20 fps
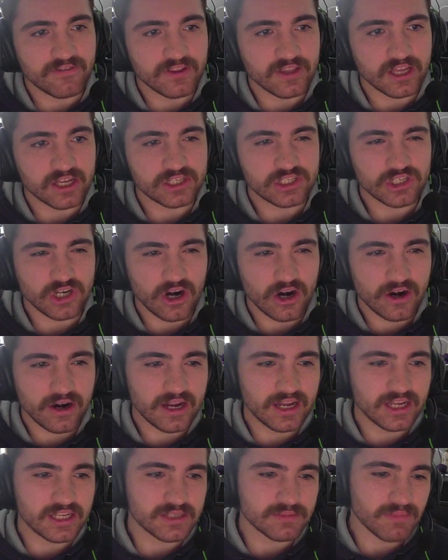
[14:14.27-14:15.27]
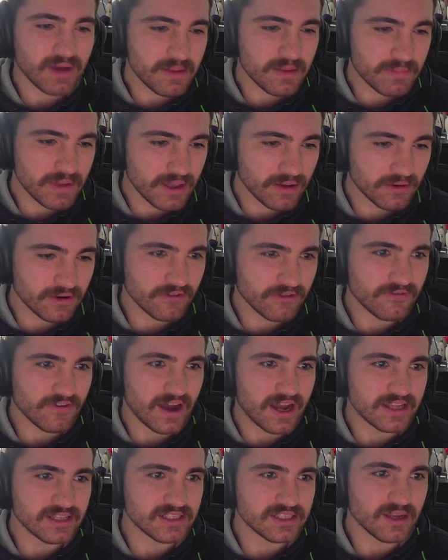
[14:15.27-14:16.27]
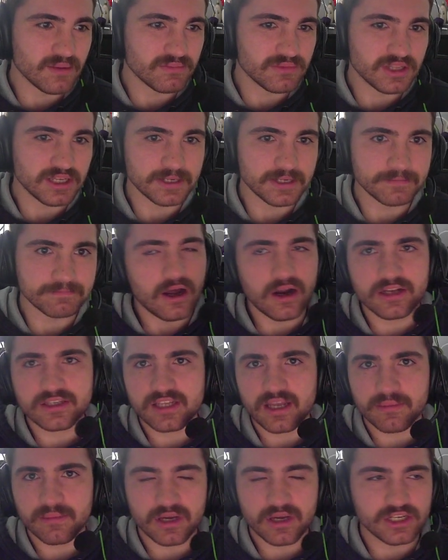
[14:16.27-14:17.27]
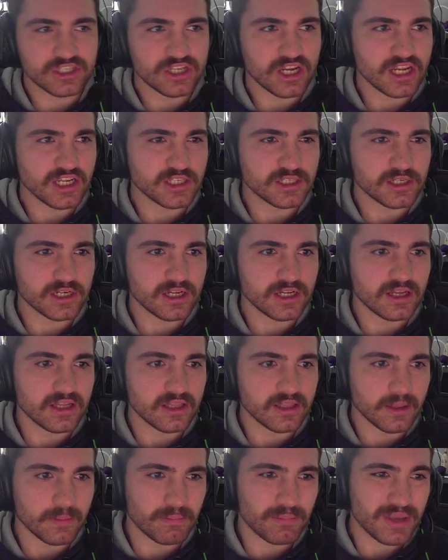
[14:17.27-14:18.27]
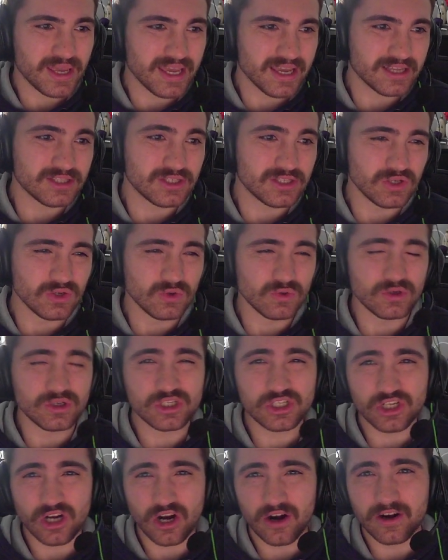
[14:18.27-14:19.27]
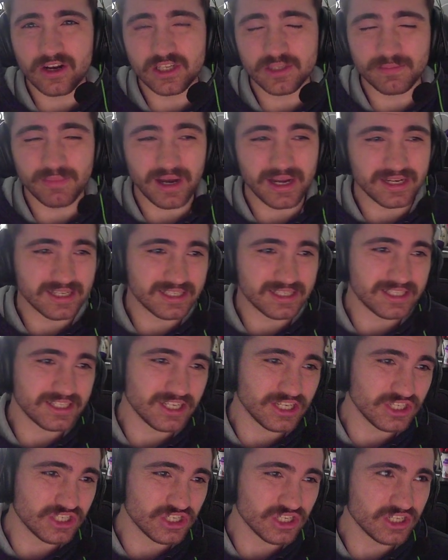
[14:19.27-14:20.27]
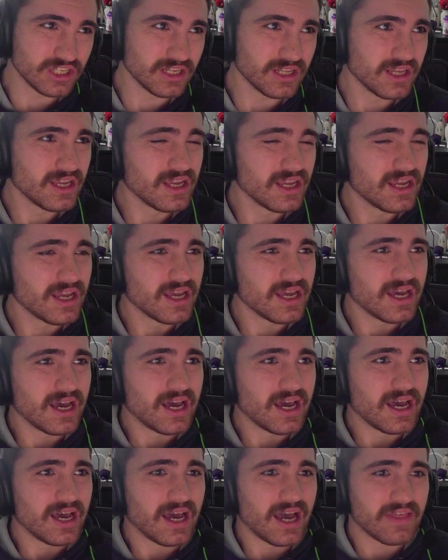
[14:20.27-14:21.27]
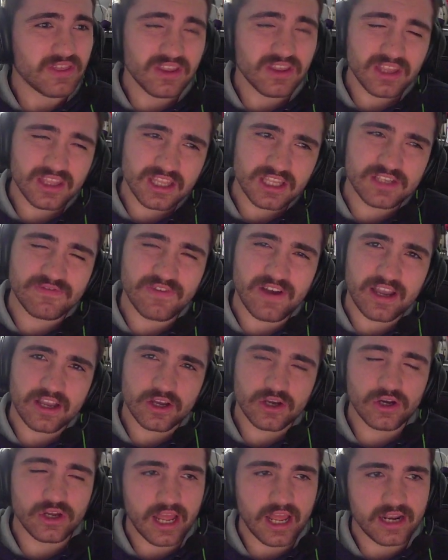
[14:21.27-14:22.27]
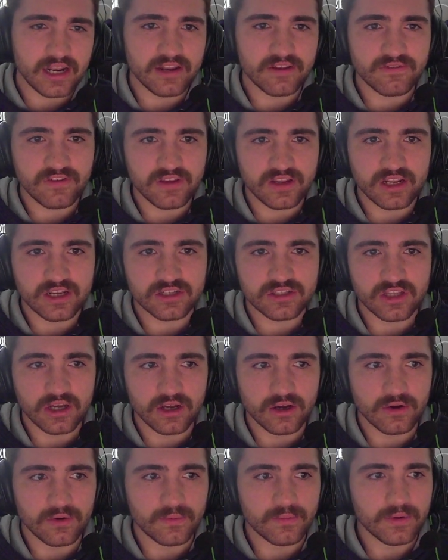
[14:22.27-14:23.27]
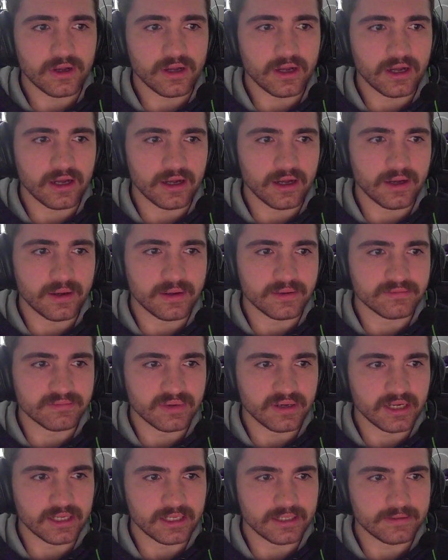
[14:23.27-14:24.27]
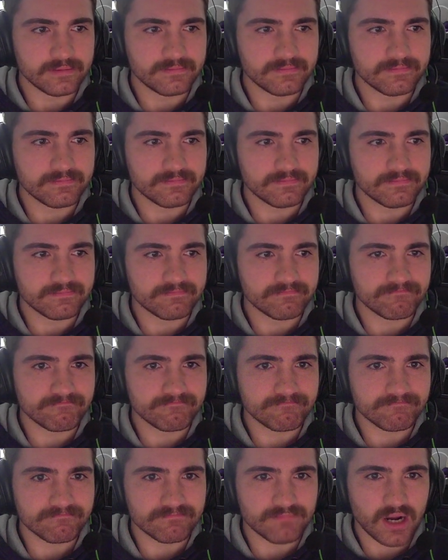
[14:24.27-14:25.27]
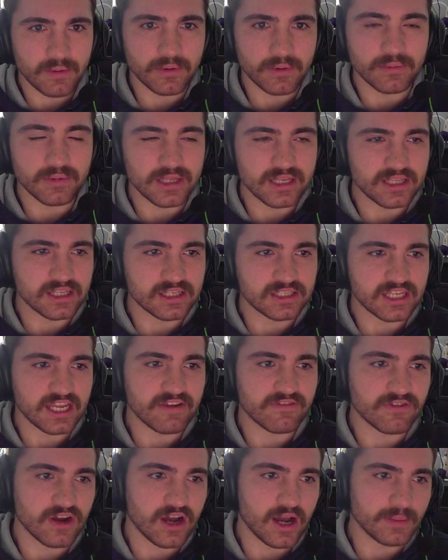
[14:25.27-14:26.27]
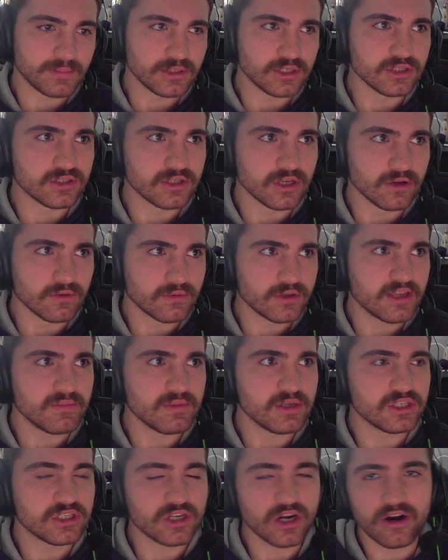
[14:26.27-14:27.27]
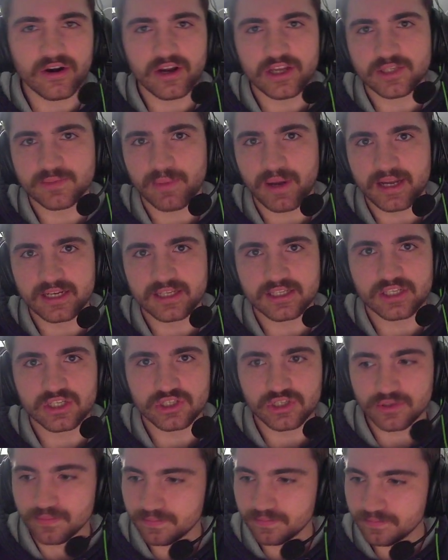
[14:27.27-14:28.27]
like Chairez might be able to find something. Honestly, I'm going to change the pick to Chairez by decision. I think that this fight could end in finish, though, but probably the safer option. So give me Chairez by decision.